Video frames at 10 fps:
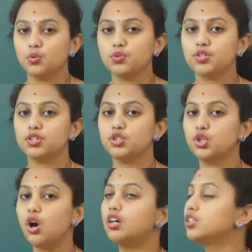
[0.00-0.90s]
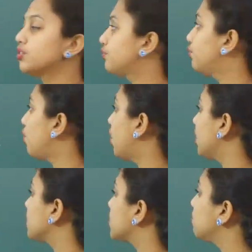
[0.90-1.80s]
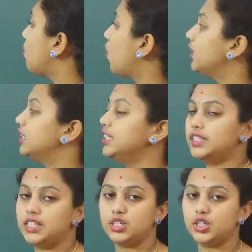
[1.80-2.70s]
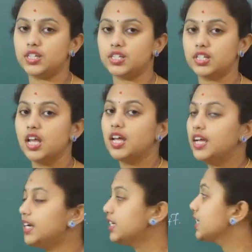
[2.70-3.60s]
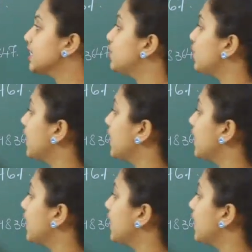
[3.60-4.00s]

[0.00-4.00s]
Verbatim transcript: use short for small integers. It, it